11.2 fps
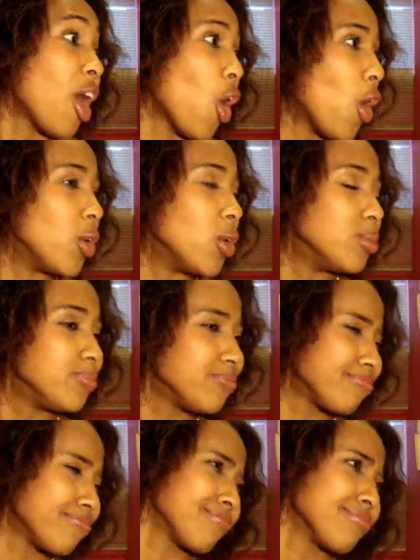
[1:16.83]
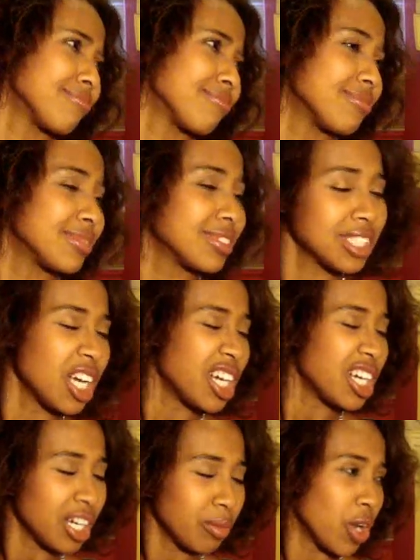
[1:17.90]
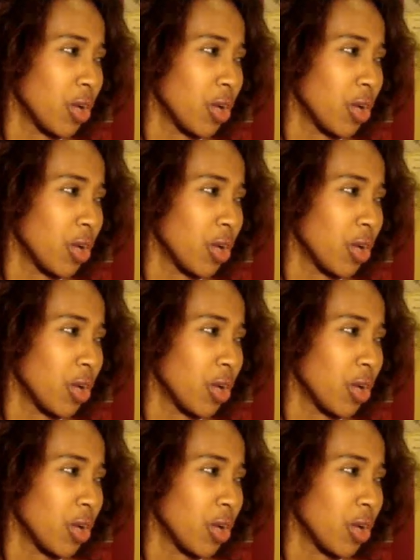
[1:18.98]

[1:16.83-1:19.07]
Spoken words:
Oh, I'm